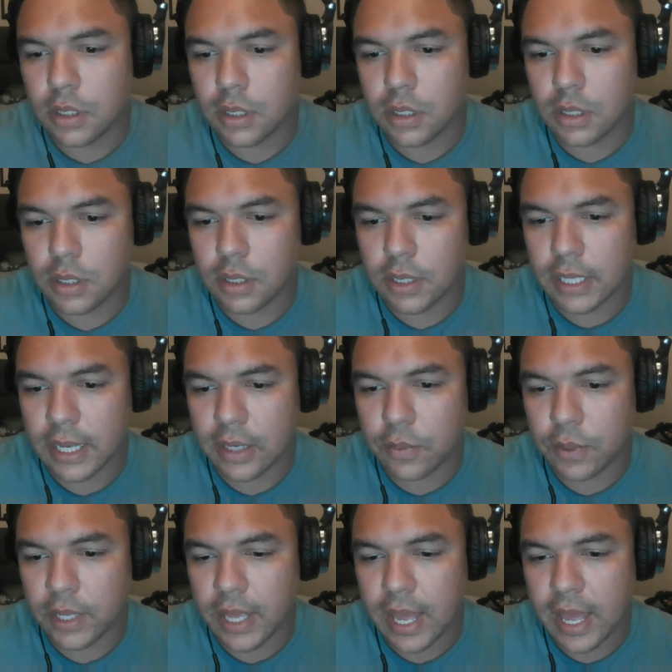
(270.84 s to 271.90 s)
Like we
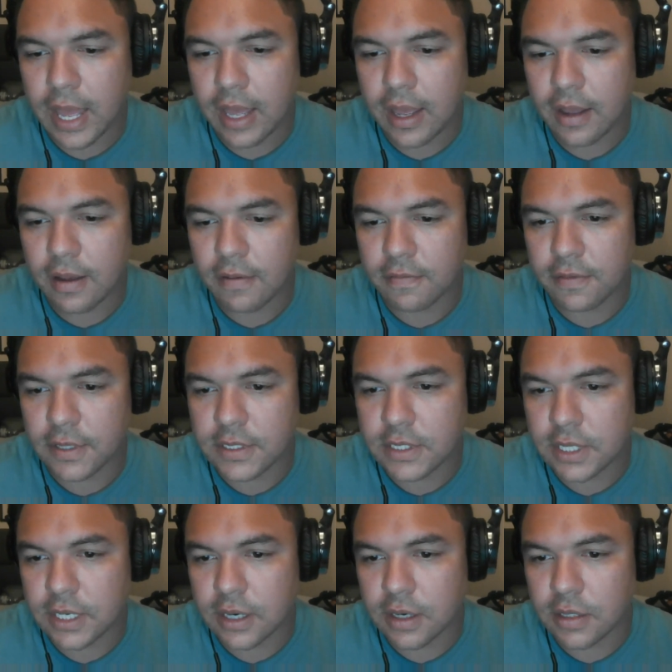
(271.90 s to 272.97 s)
have, let's see
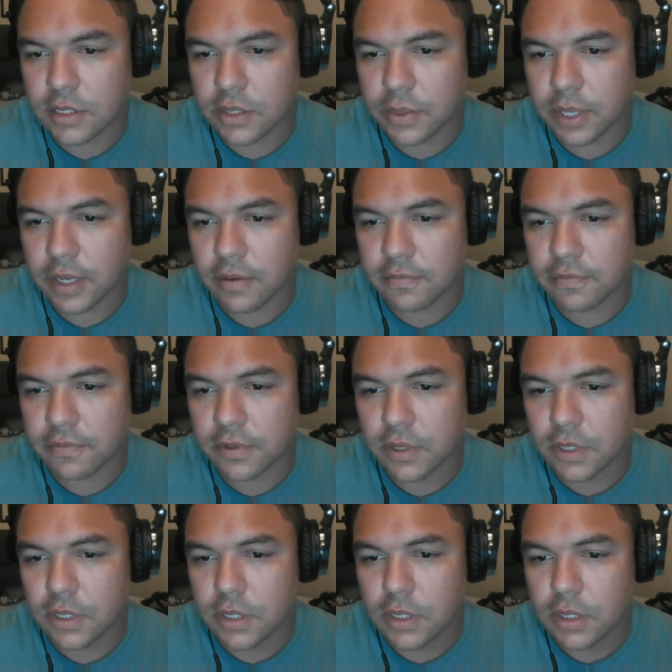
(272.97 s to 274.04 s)
here. So we have
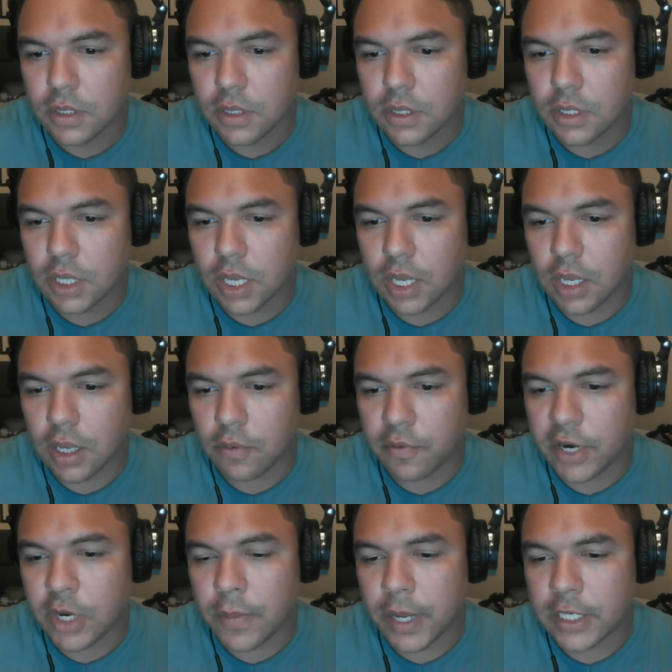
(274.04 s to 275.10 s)

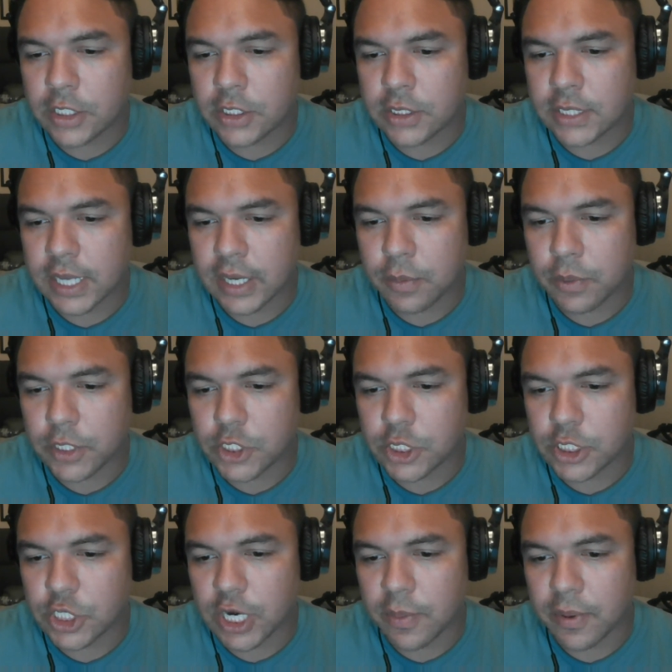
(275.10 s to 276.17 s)
radio buttons, like which is
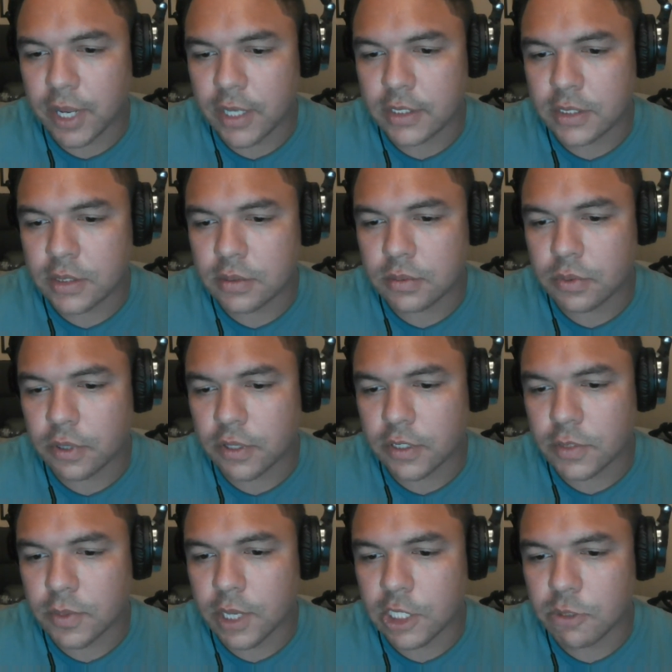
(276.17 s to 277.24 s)
checkbox where there's
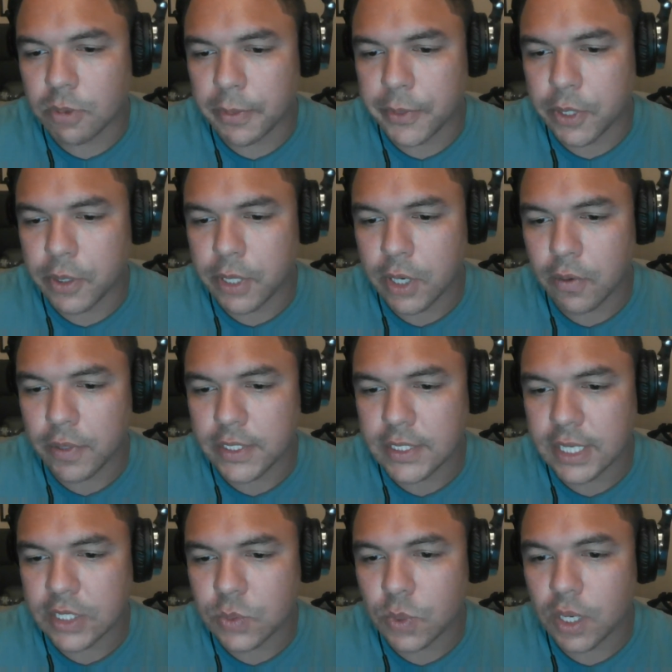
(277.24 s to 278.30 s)
multiple, but you can only
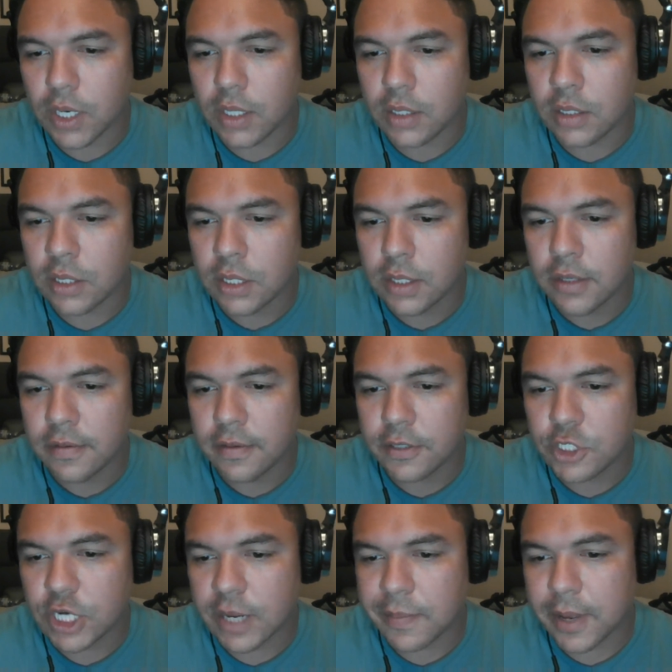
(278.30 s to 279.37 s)
select one. There's
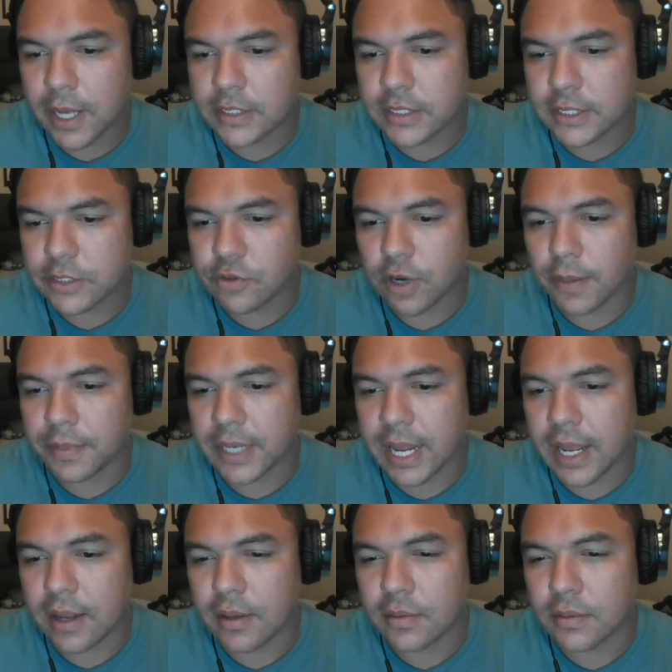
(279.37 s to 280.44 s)
checkboxes, drop
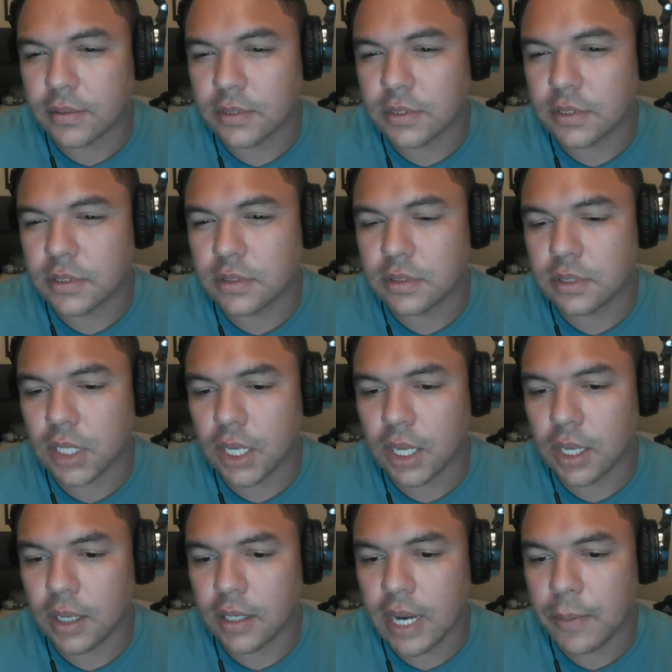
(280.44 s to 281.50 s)
downs,
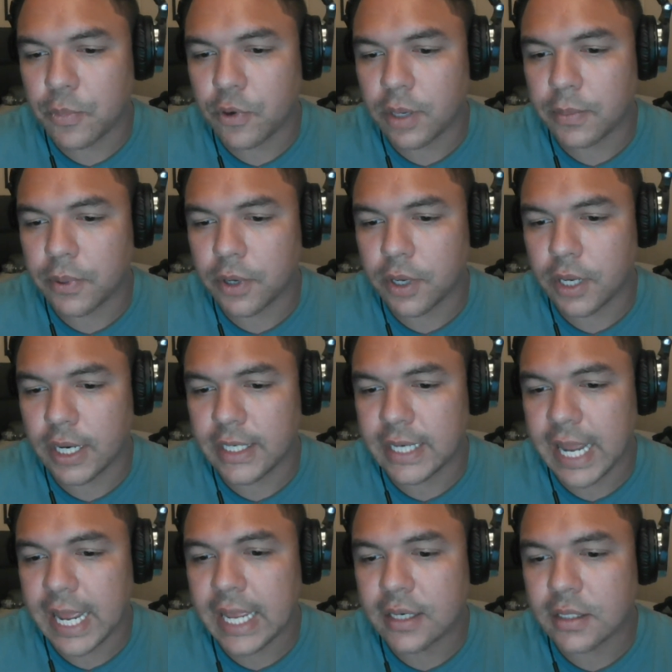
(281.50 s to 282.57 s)
number input, a
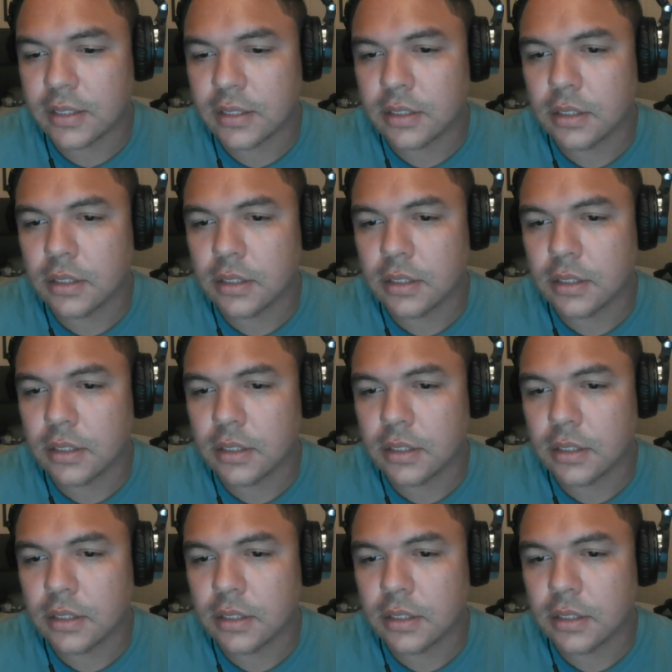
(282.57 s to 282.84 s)
date.